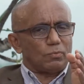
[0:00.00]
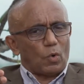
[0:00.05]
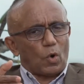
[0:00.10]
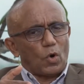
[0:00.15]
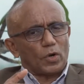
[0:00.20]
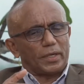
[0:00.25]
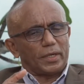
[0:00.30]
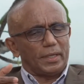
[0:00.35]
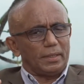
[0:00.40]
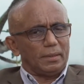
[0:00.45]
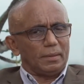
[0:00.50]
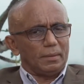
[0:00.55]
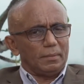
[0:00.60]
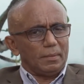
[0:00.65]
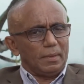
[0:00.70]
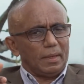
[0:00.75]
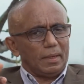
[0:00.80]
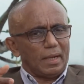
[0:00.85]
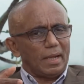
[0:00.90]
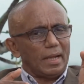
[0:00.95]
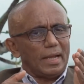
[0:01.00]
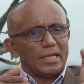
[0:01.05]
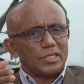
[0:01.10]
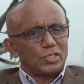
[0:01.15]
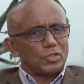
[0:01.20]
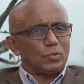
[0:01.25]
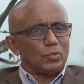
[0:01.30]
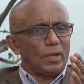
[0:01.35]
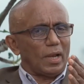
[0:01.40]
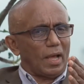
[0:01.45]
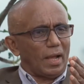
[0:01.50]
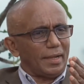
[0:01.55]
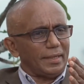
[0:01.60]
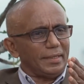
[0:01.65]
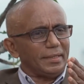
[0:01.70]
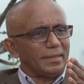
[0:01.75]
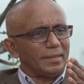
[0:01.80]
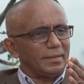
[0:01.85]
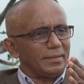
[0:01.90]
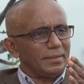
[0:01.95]
walk in as you
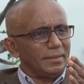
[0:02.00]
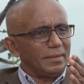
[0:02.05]
like